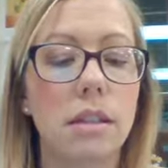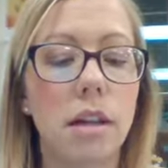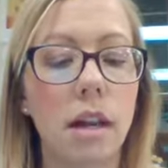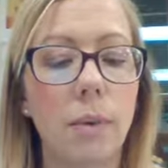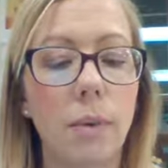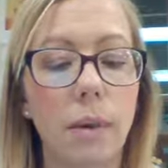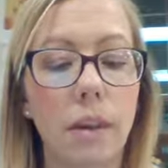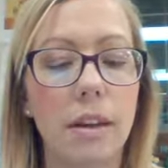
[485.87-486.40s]

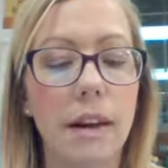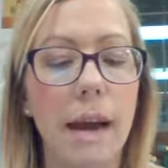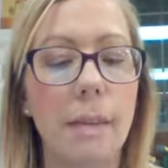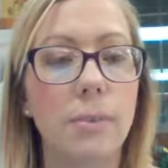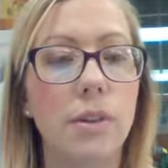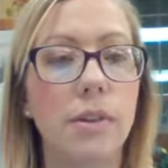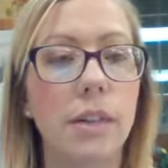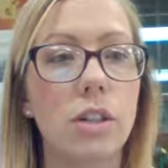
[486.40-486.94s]
start with an
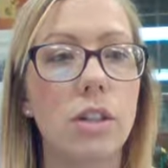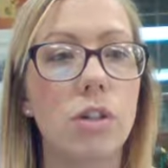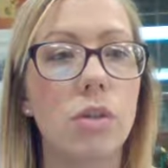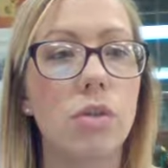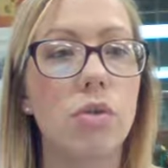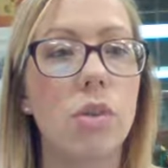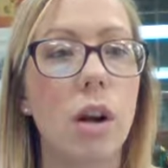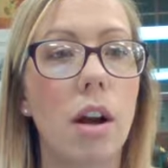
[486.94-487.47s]

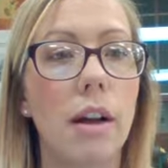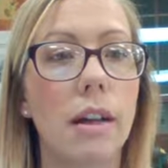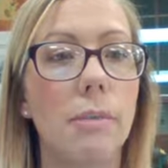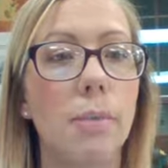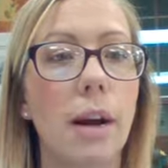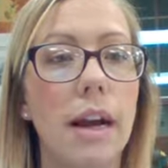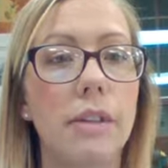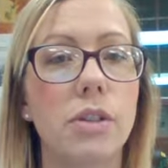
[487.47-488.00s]
observational
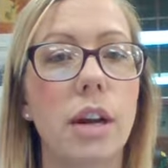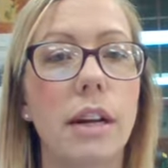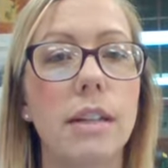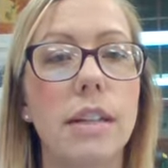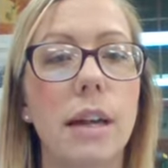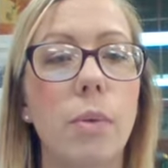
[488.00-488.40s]
drawing project,